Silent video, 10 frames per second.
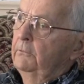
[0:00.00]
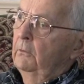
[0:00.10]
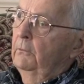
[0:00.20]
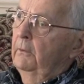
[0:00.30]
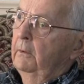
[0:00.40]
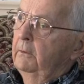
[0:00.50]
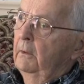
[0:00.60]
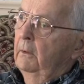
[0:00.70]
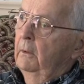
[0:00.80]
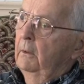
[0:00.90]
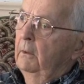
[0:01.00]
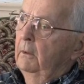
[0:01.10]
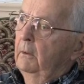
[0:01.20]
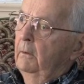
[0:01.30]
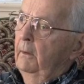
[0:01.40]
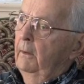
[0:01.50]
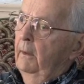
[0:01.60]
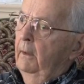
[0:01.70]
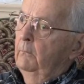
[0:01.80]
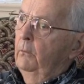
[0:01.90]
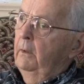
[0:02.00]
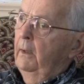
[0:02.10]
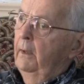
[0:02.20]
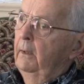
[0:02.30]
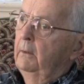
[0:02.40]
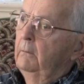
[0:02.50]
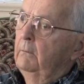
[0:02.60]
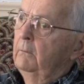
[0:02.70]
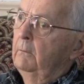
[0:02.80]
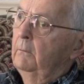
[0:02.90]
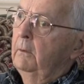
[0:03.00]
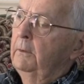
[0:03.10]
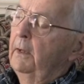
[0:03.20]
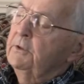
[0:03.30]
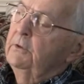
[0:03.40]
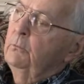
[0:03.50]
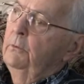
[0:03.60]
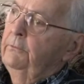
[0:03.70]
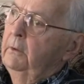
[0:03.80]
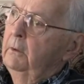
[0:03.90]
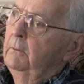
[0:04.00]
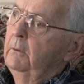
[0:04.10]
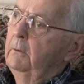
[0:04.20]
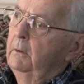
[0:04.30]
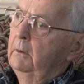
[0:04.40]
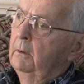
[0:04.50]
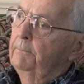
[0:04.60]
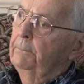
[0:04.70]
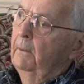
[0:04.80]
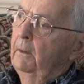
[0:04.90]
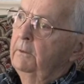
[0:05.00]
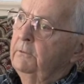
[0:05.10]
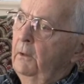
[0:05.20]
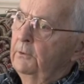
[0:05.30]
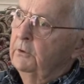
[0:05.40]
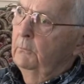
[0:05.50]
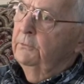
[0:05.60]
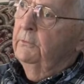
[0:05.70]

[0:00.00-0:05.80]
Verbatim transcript: So that, uh, and we had connections with the, the uh, intelligence was